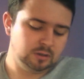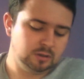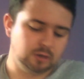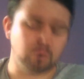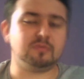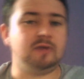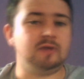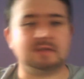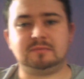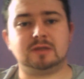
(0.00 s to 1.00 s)
number of
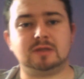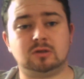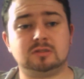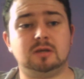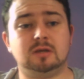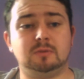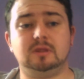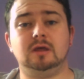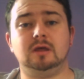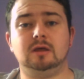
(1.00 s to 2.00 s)
hits in base contact with
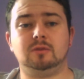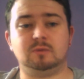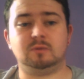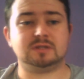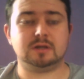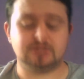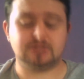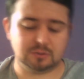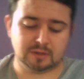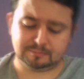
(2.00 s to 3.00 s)
the wizard and his
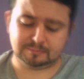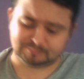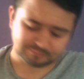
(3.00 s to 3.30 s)
unit.